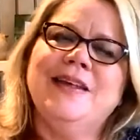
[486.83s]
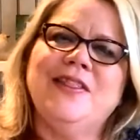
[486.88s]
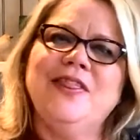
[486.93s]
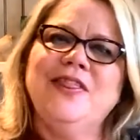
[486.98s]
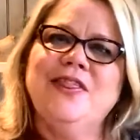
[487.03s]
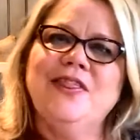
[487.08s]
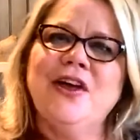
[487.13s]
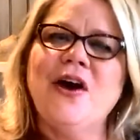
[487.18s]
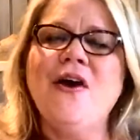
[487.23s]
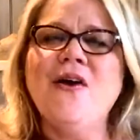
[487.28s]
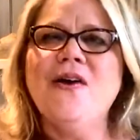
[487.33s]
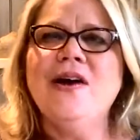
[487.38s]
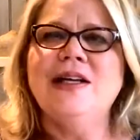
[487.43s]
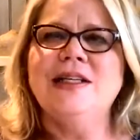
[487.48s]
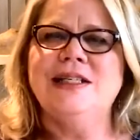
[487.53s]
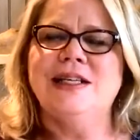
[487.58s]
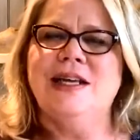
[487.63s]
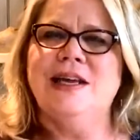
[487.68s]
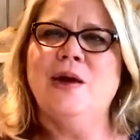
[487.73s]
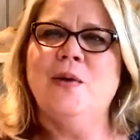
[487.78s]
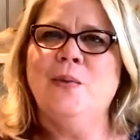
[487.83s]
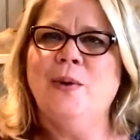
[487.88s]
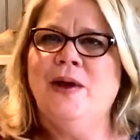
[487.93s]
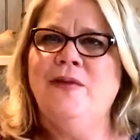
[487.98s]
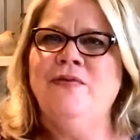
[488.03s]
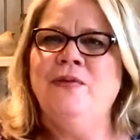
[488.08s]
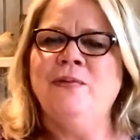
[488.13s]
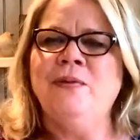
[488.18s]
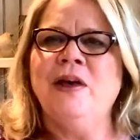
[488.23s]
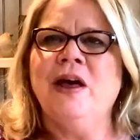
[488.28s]
authority
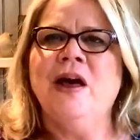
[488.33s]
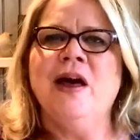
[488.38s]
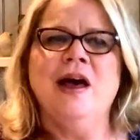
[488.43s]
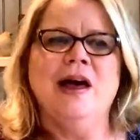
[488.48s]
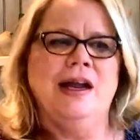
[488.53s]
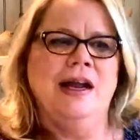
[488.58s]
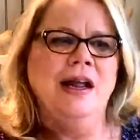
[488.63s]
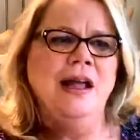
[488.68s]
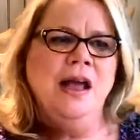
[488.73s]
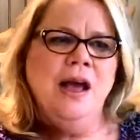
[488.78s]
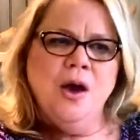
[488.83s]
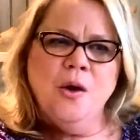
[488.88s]
away from God,